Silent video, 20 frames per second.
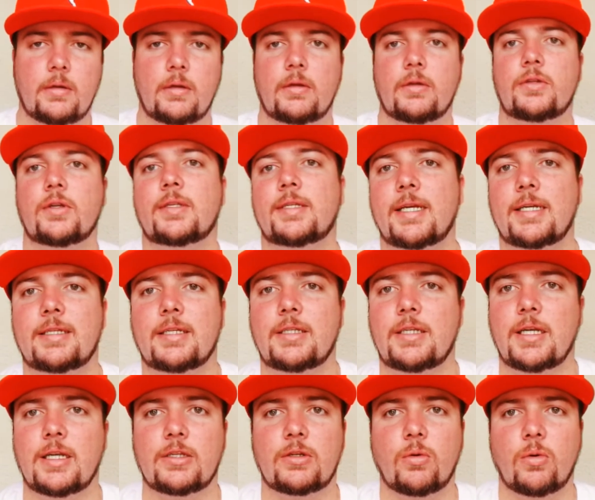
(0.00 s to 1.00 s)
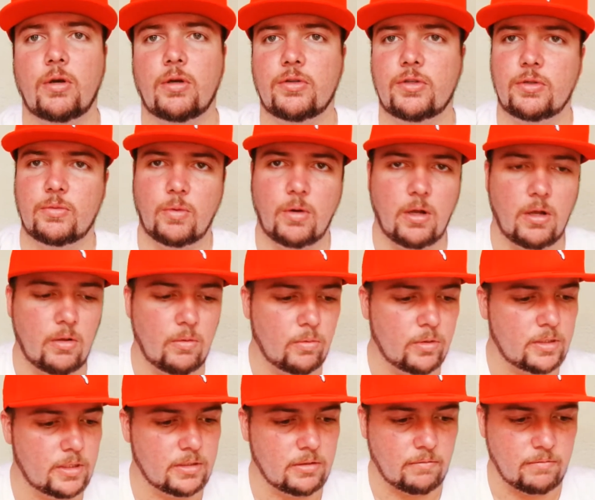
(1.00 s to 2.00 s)
So it takes the GS coils as well,
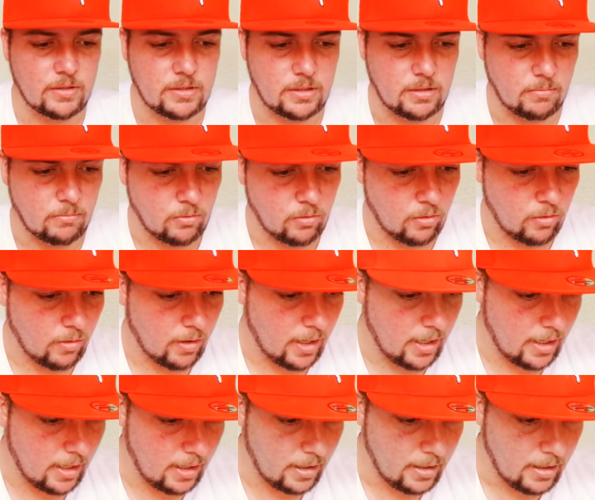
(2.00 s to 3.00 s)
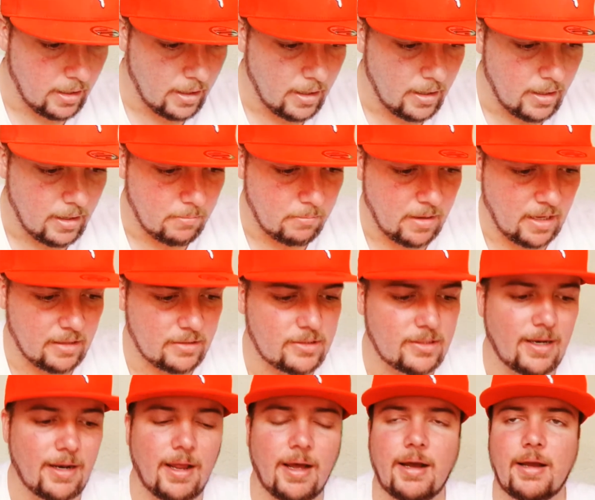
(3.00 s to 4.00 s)
which is obviously a more mouth to
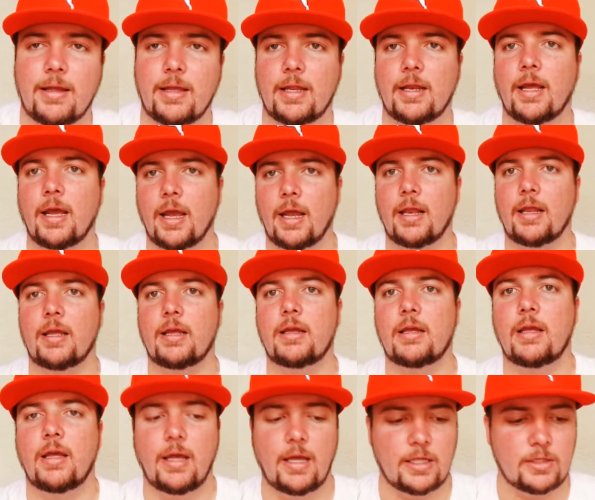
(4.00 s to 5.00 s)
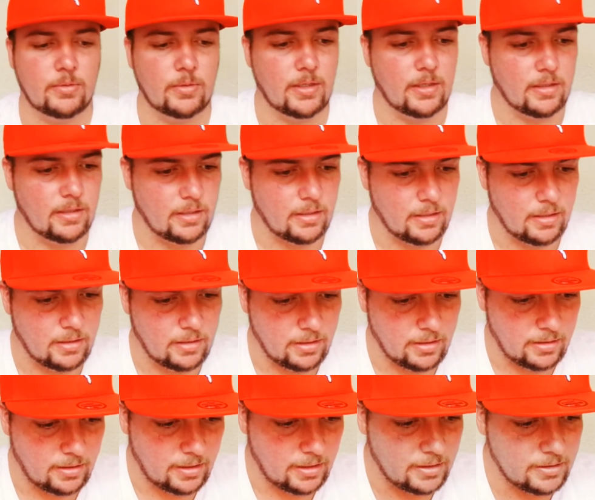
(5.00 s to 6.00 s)
lung inhaling, as where
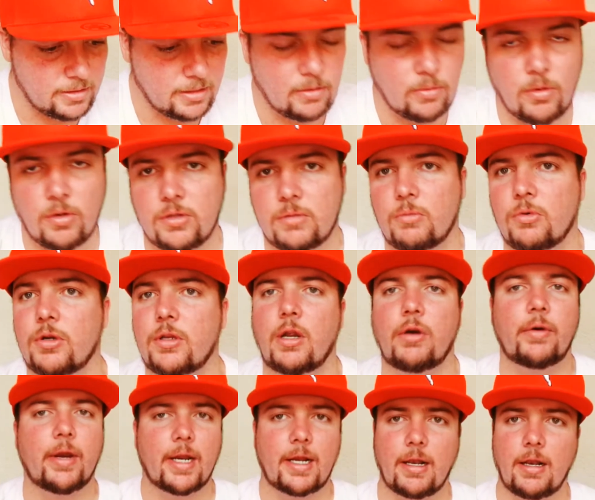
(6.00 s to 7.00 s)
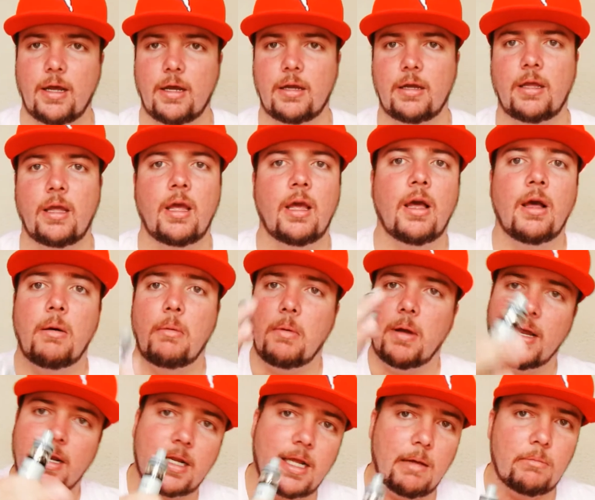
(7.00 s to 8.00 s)
the EC coils more direct lung.
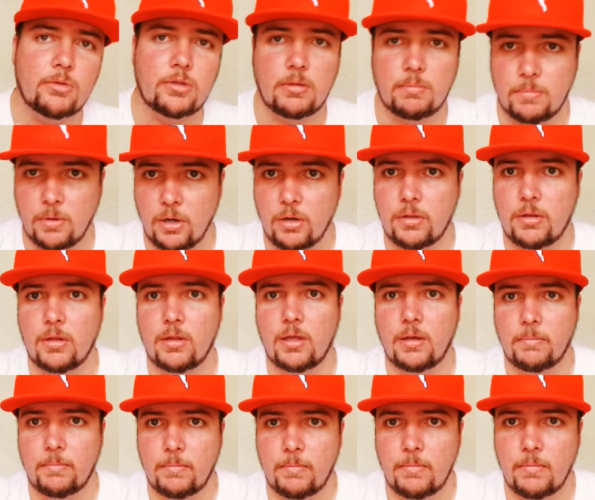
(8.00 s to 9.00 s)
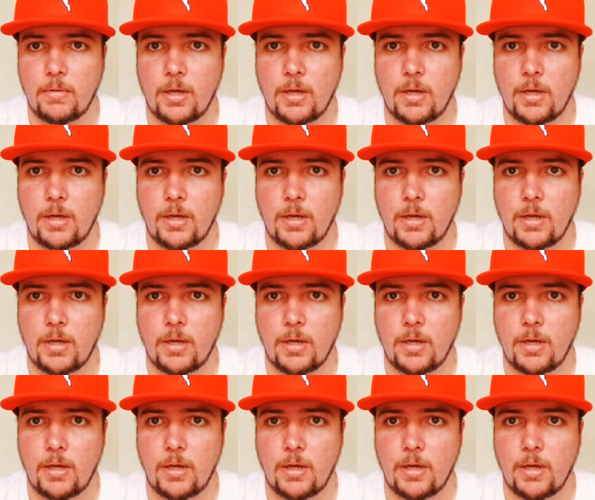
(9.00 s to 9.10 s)
It comes with both of them.